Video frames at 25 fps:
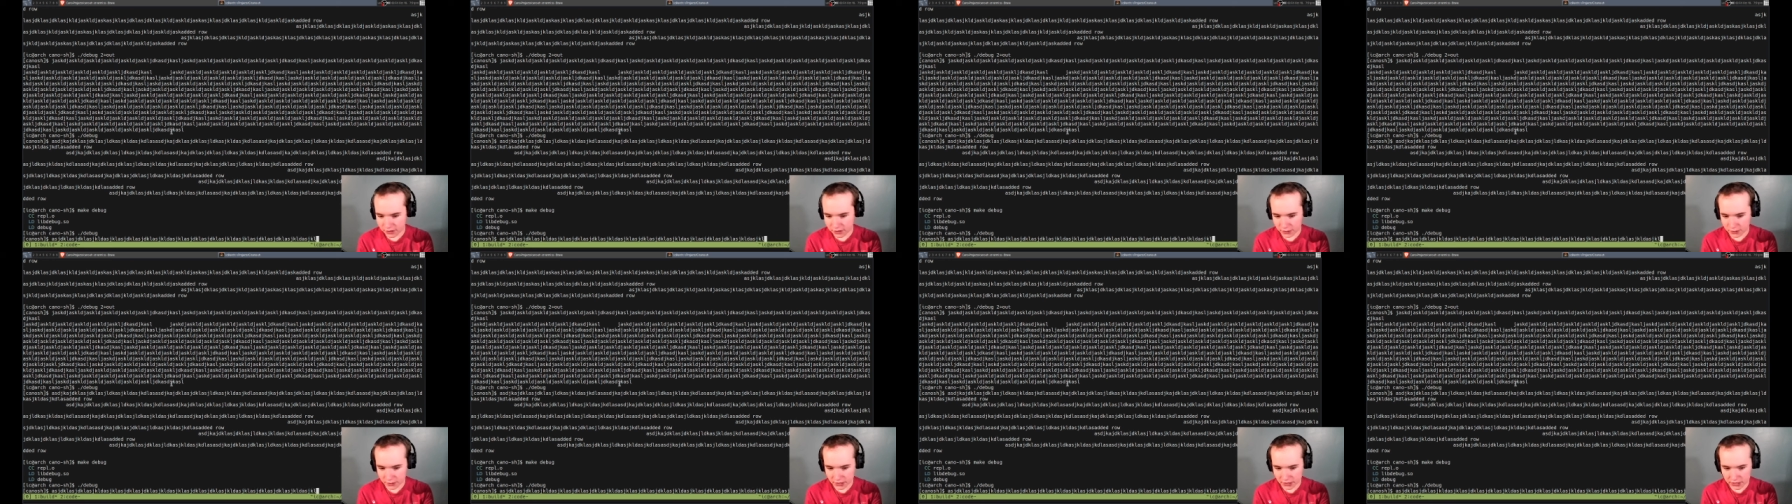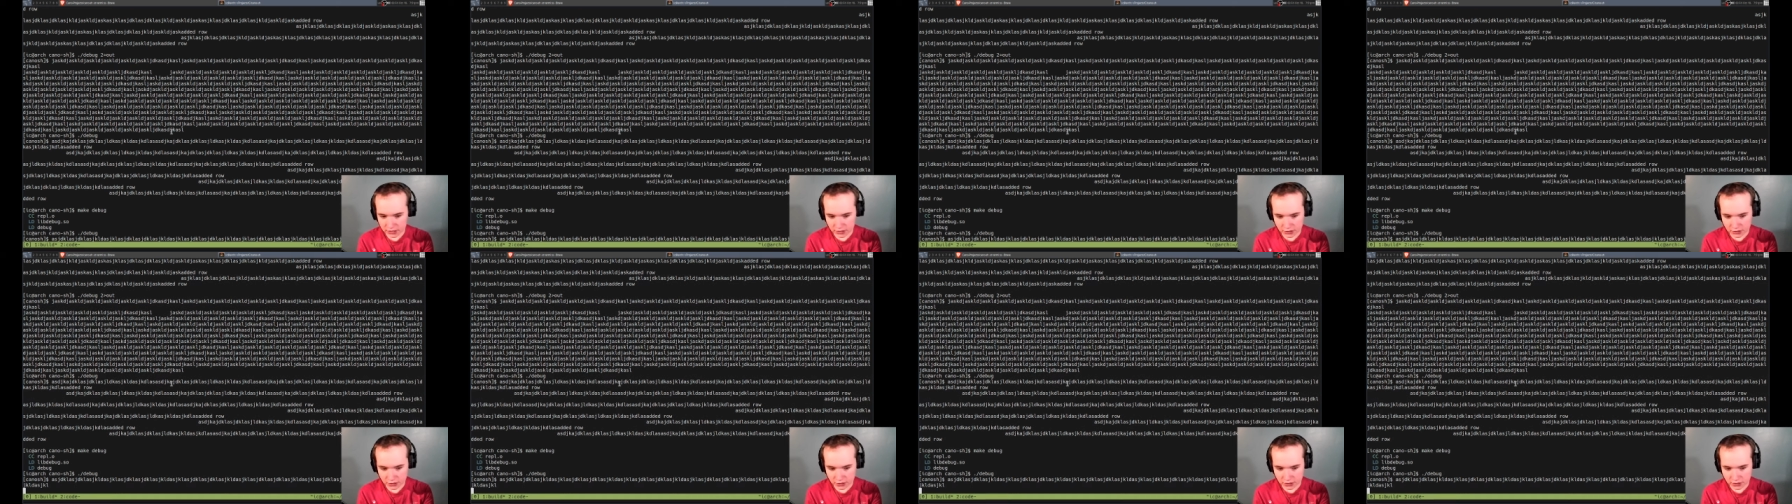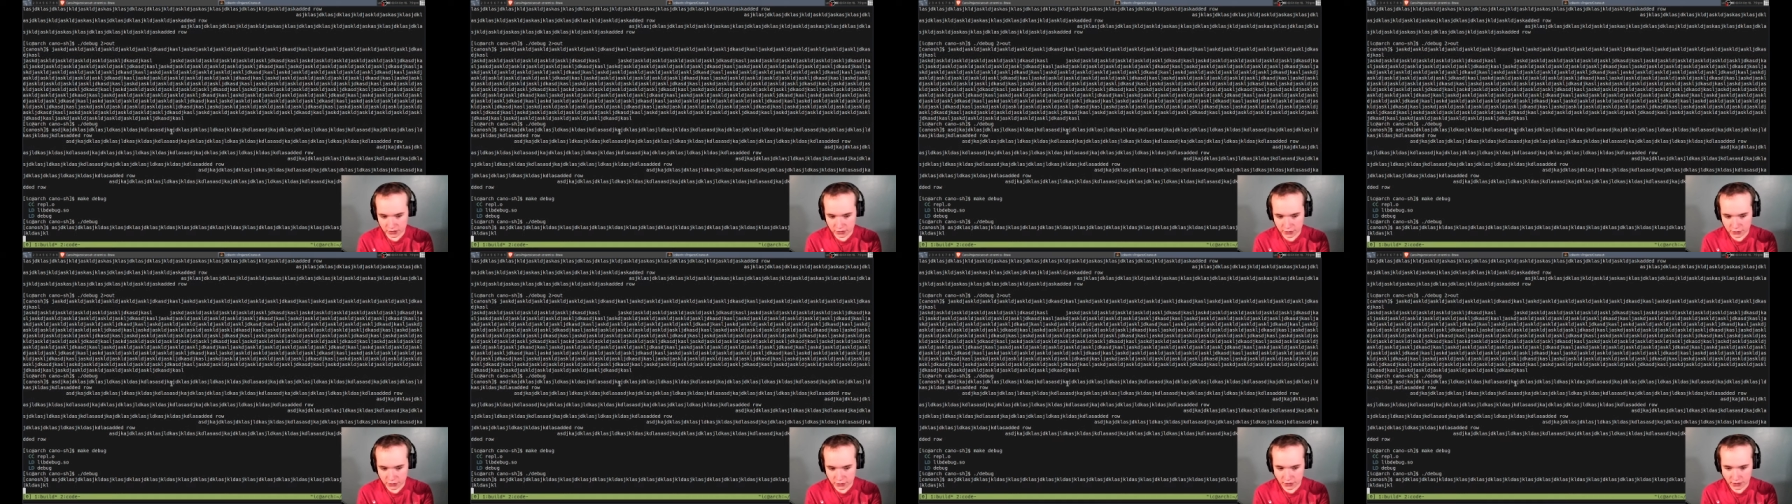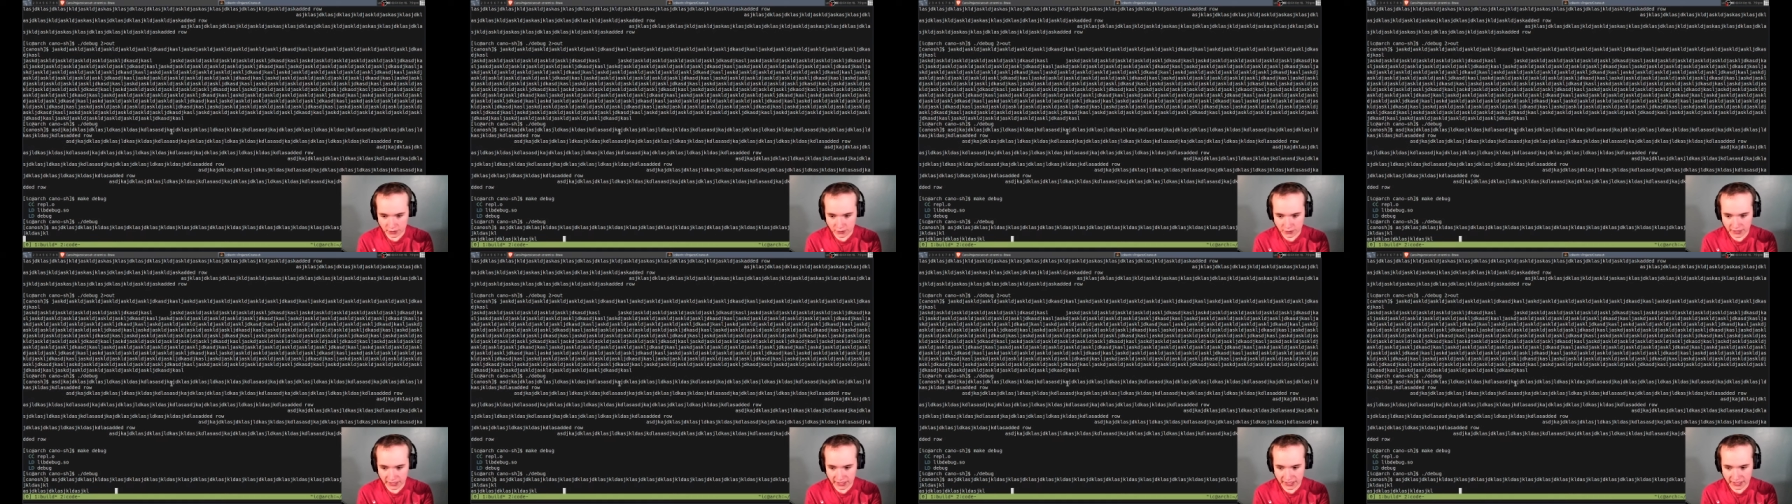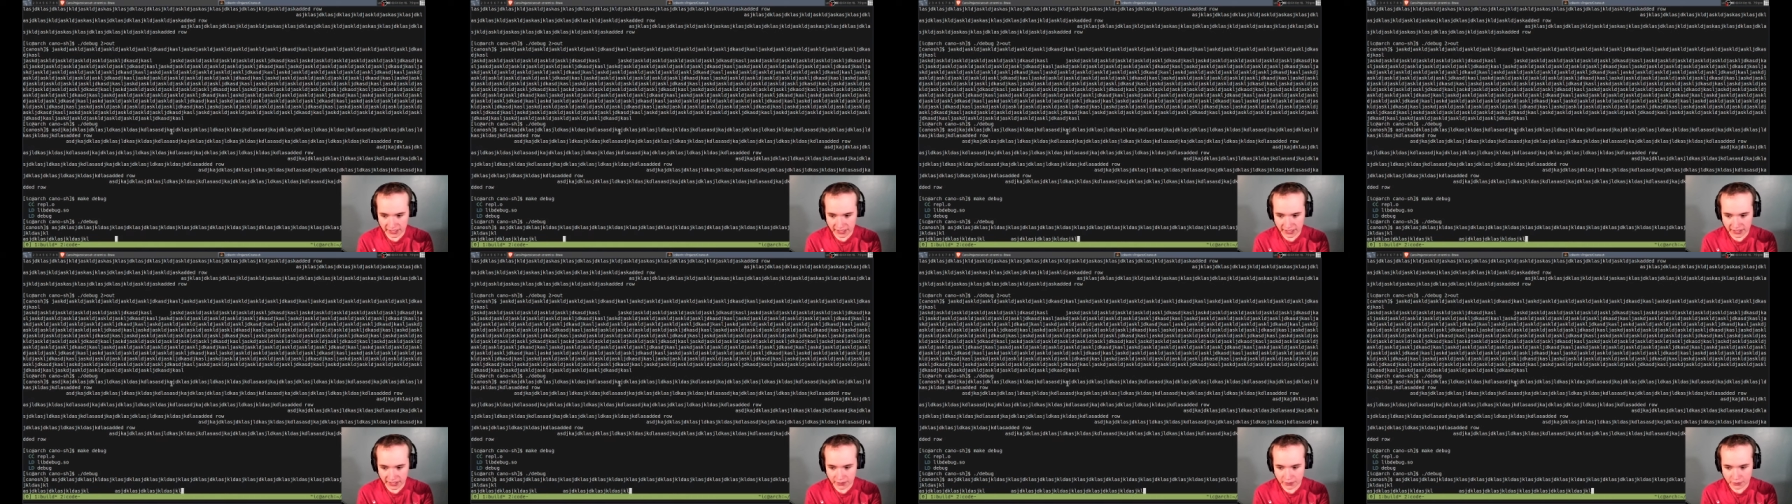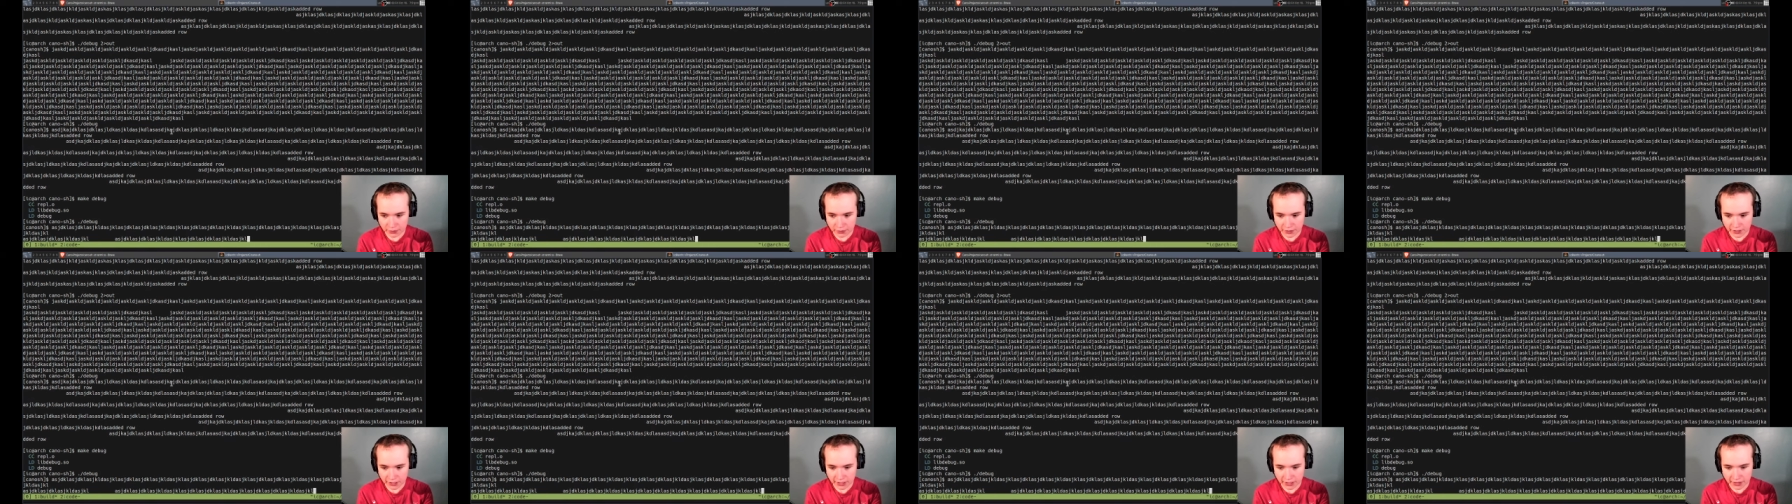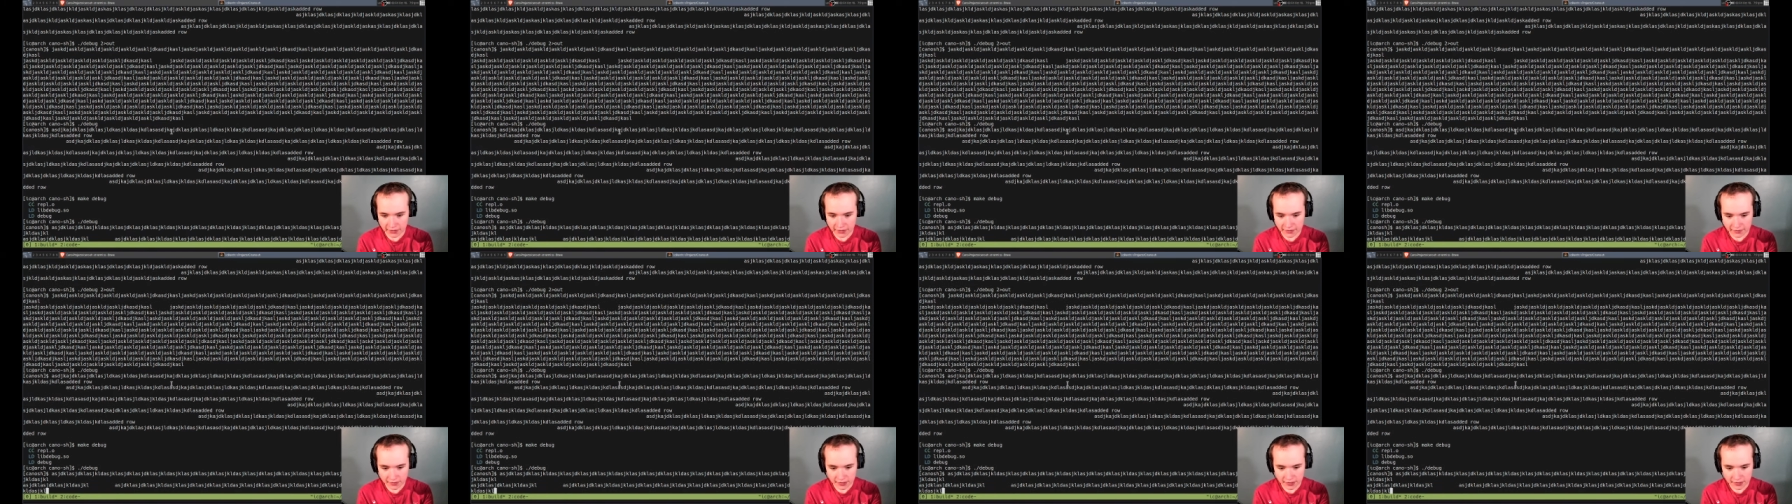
much, so I might kind of put it off.